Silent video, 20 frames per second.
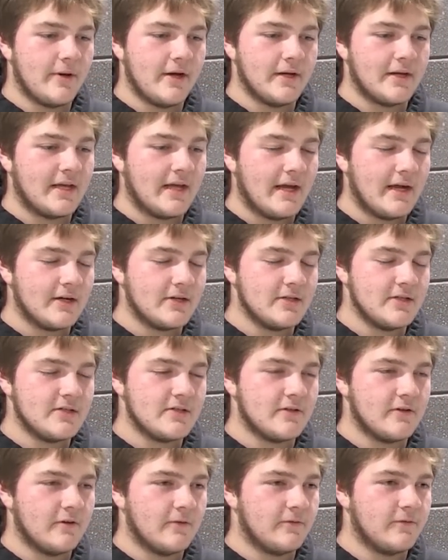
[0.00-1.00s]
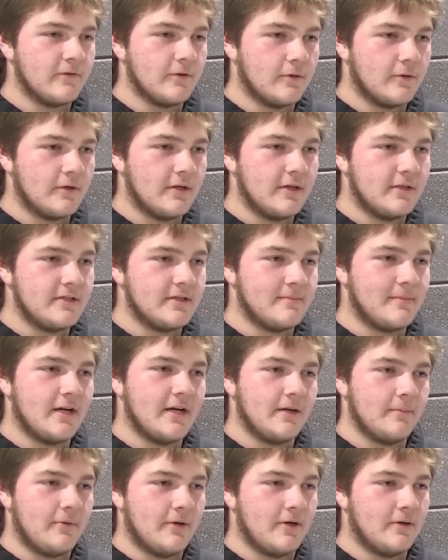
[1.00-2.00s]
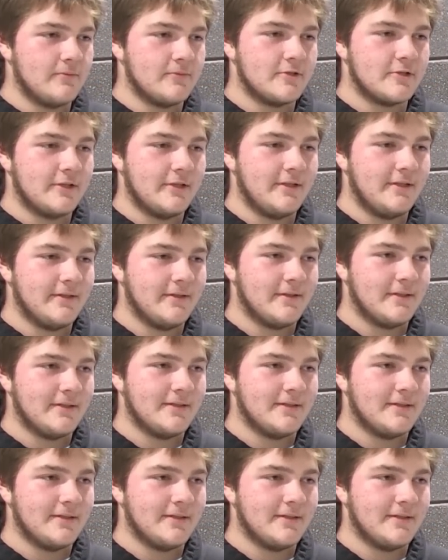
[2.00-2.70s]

buy a cactus or Florida to buy a palm tree.